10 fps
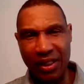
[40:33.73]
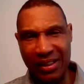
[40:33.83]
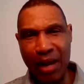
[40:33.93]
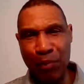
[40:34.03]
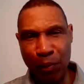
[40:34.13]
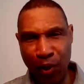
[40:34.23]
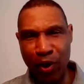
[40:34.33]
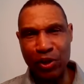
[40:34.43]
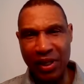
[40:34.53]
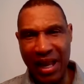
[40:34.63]
the type of
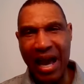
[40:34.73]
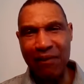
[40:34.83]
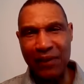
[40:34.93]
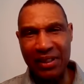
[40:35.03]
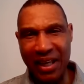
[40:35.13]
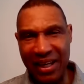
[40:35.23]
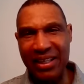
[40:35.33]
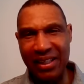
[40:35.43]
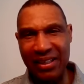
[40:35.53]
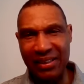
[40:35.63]
person and athlete that
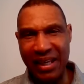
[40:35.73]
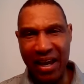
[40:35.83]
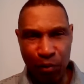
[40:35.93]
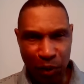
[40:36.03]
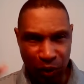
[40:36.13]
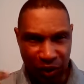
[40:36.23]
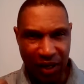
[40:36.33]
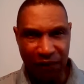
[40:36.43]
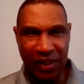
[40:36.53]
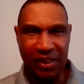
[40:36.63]
he is, having the
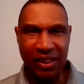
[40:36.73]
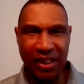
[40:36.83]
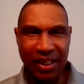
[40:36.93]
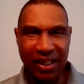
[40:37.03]
toughness